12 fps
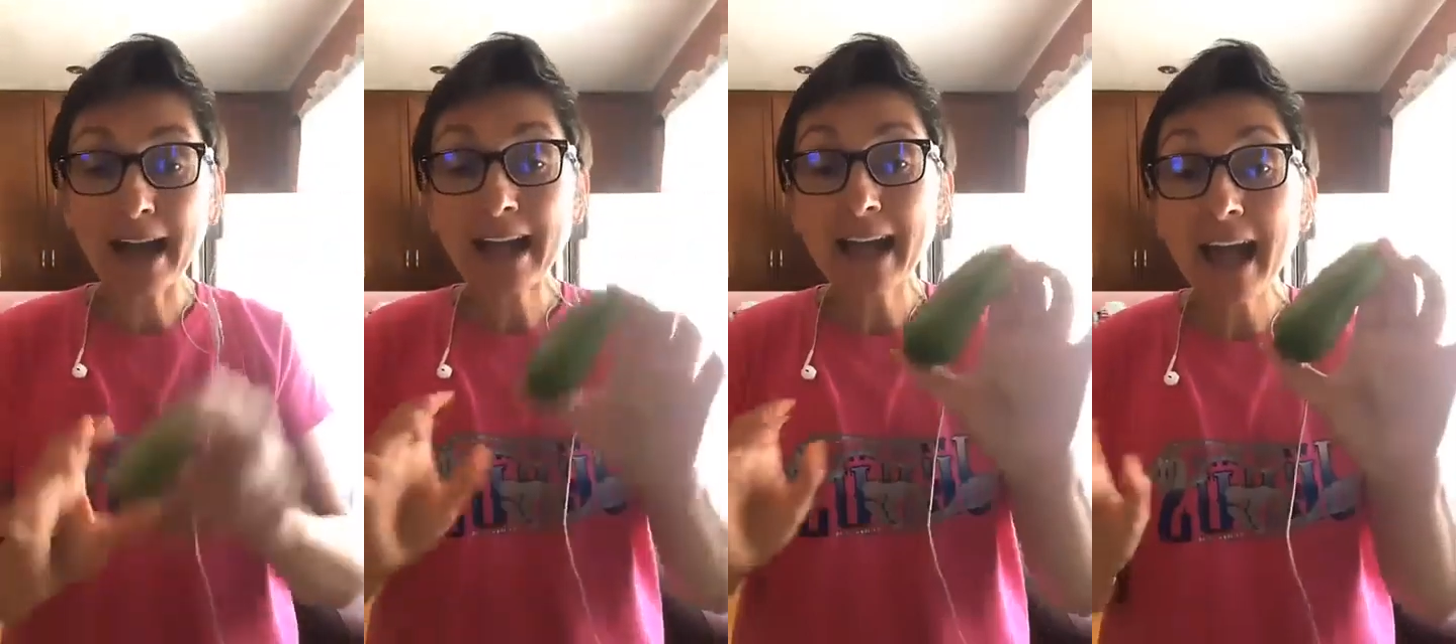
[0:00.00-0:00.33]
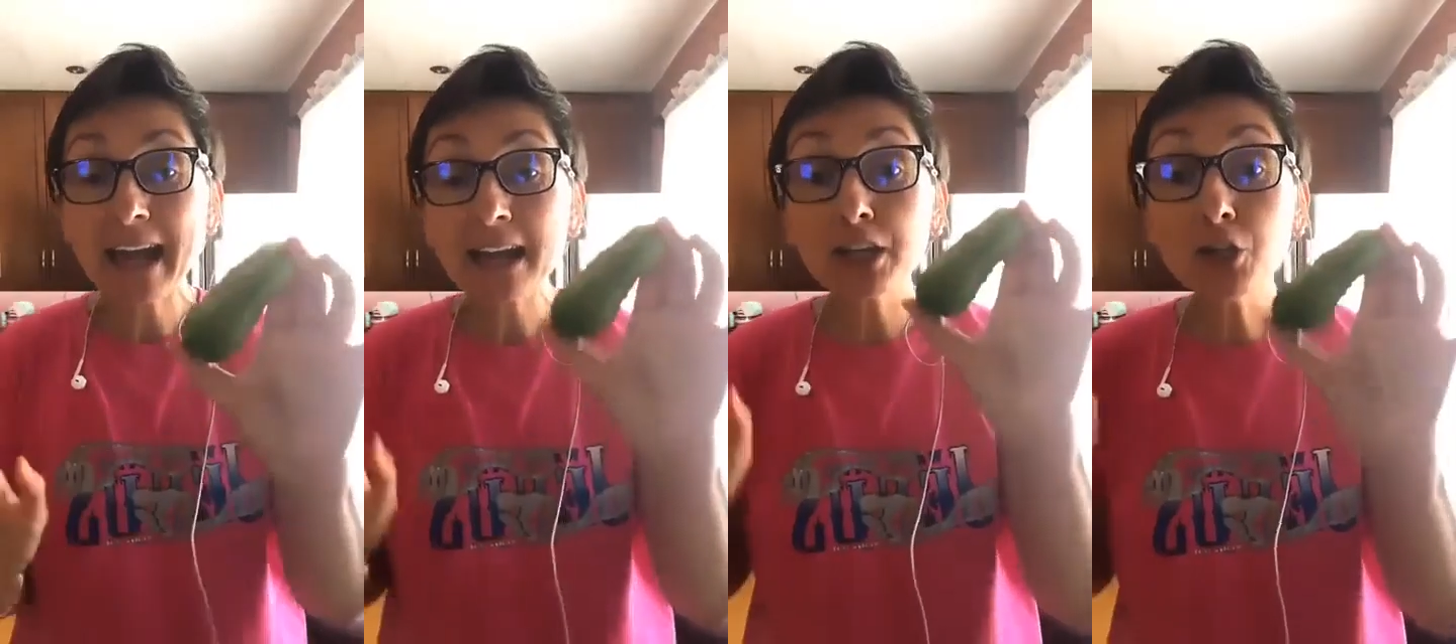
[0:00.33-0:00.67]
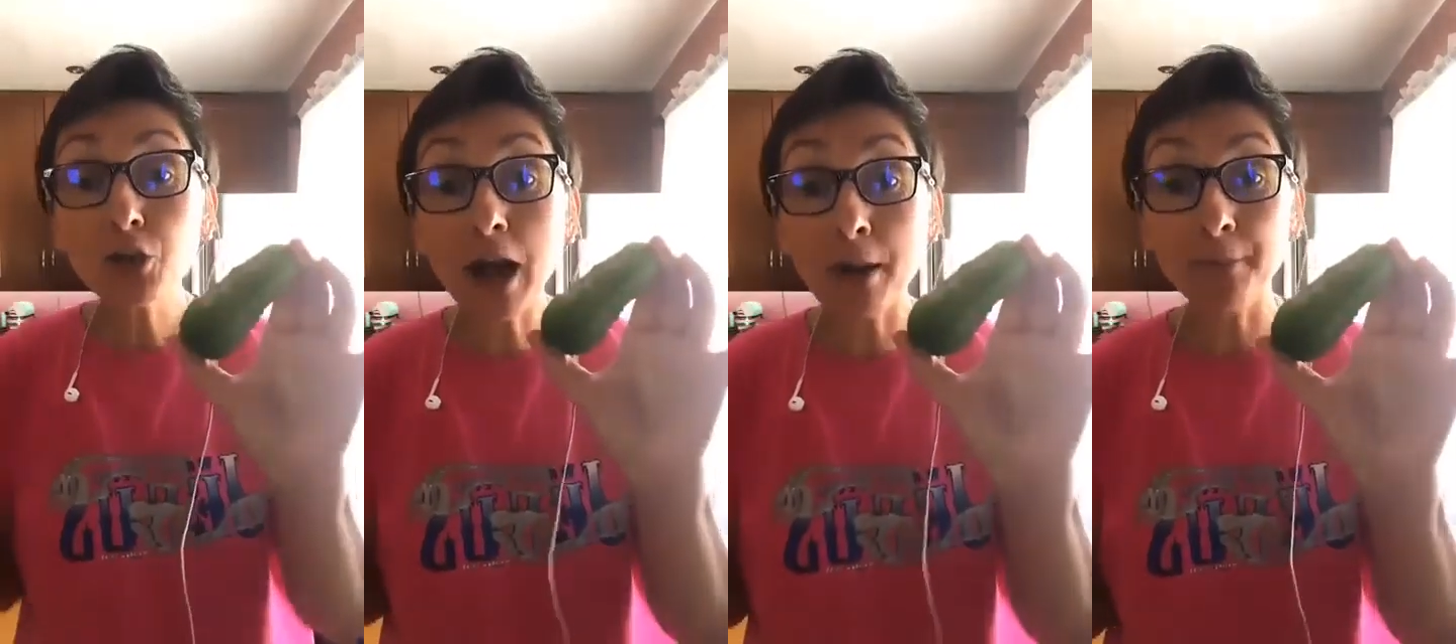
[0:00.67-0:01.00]
But I
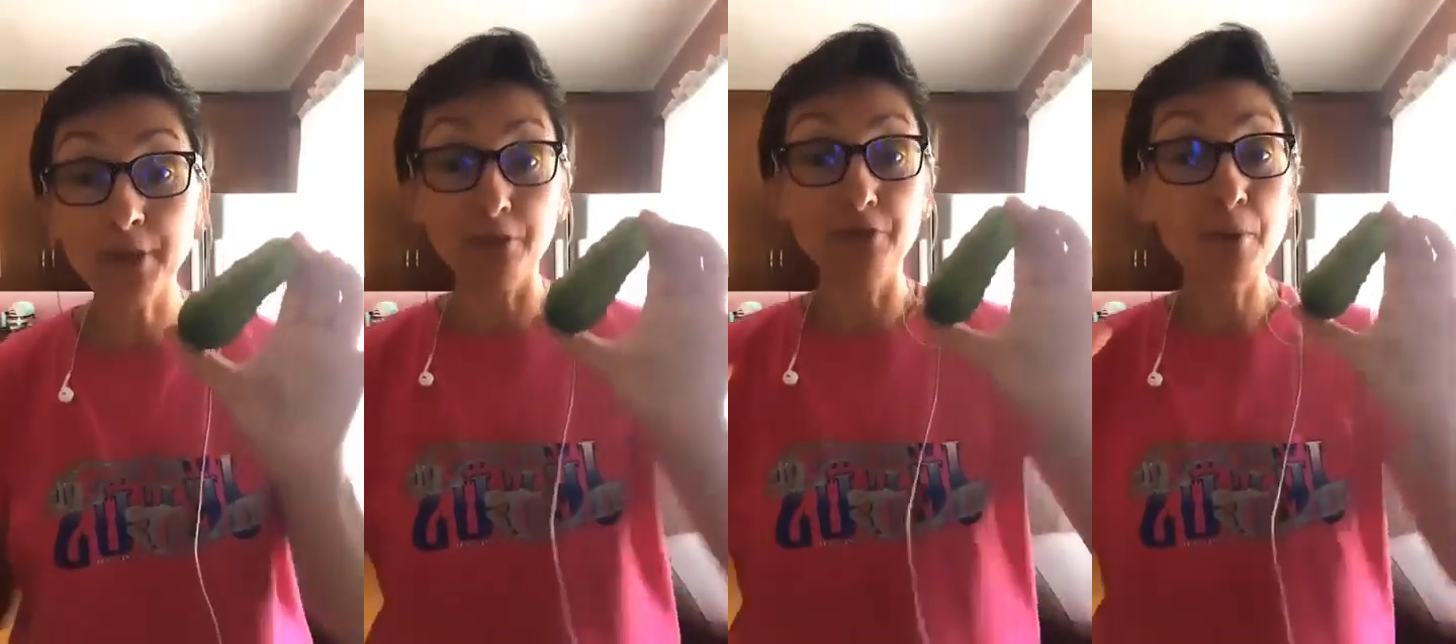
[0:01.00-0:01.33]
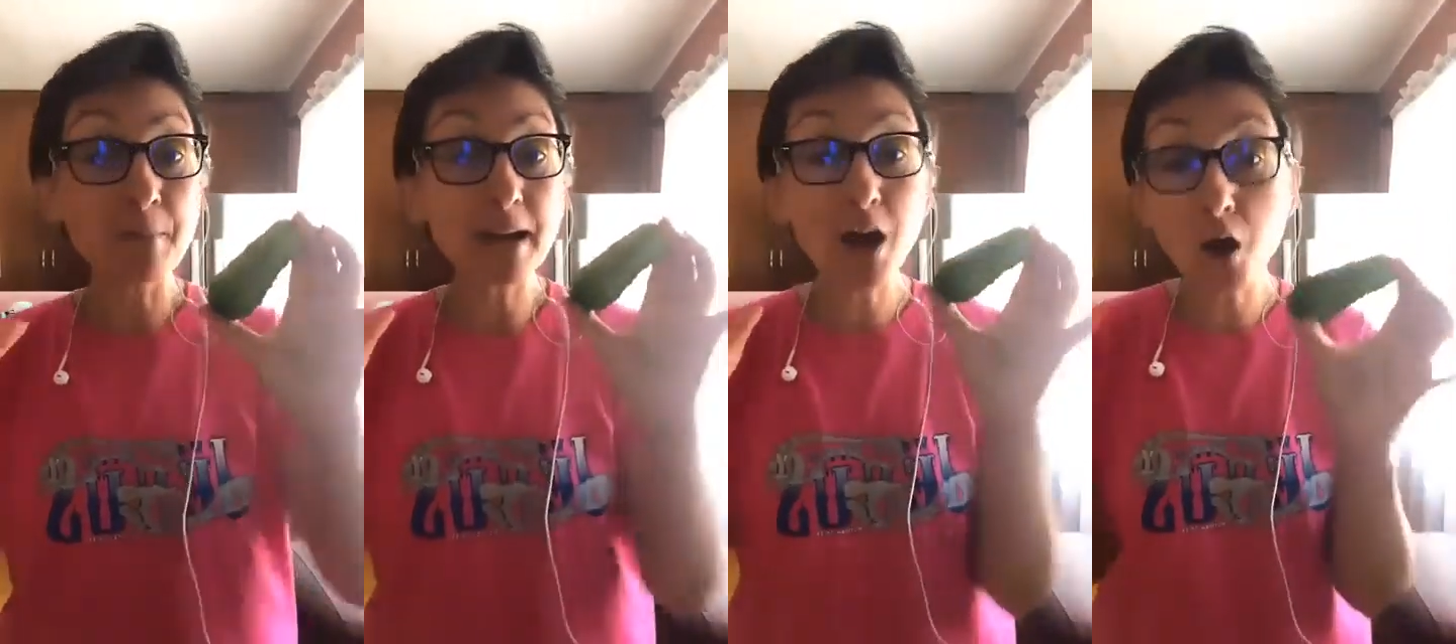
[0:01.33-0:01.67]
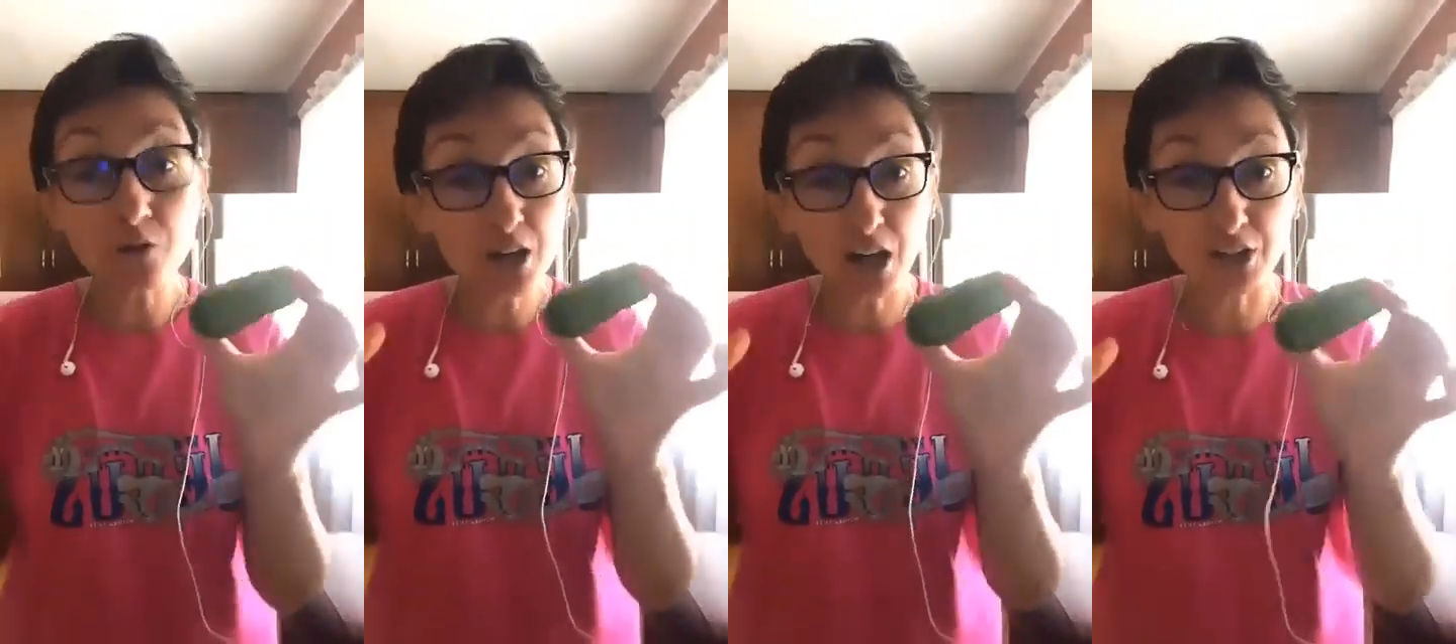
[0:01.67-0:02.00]
had a cucumber from my